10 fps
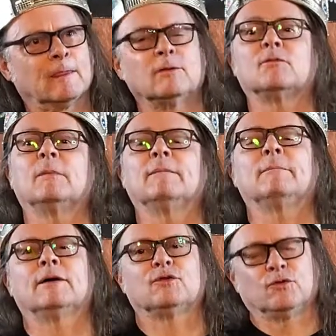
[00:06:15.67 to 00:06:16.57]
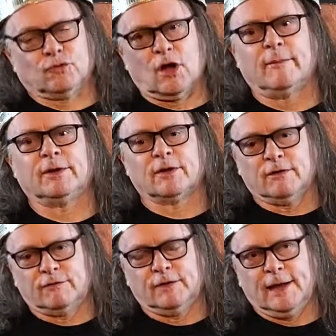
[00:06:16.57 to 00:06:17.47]
this is my social commentary
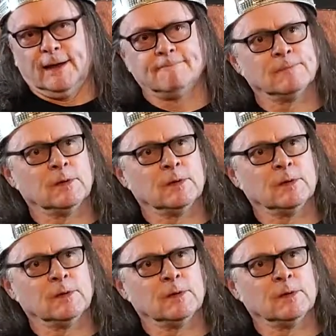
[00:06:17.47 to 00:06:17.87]
for the day.